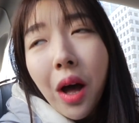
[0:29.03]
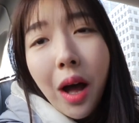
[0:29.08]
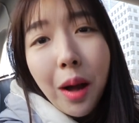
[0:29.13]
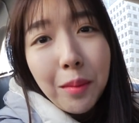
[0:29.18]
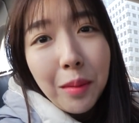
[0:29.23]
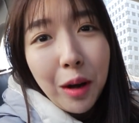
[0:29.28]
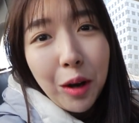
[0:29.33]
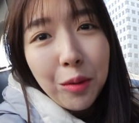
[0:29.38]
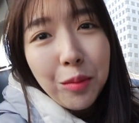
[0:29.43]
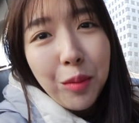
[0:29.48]

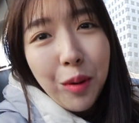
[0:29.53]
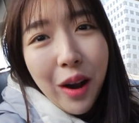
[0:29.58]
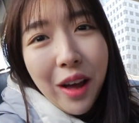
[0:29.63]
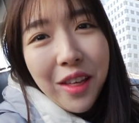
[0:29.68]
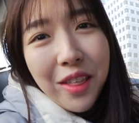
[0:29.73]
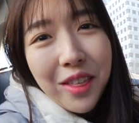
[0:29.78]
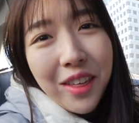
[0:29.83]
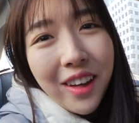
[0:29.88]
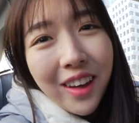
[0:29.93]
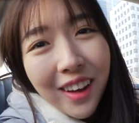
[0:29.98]
I'm out of
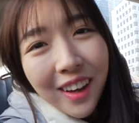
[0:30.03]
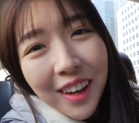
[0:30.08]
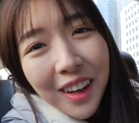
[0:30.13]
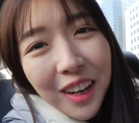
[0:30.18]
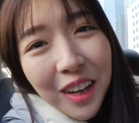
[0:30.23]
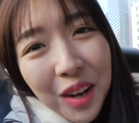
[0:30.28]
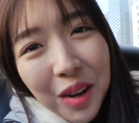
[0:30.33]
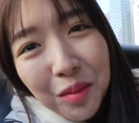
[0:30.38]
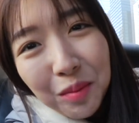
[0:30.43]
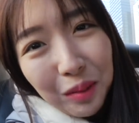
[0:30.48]
breath.
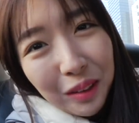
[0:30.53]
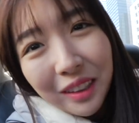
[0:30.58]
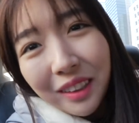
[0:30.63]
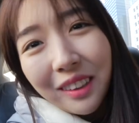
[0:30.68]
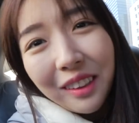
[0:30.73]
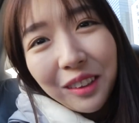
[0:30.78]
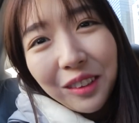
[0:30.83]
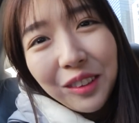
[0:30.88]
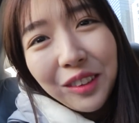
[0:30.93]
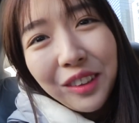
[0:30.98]
Please
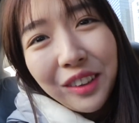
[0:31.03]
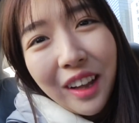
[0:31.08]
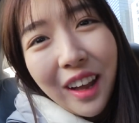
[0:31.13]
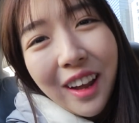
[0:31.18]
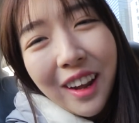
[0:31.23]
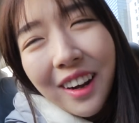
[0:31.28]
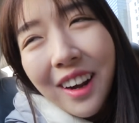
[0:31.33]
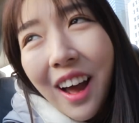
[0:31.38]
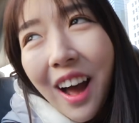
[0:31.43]
understand,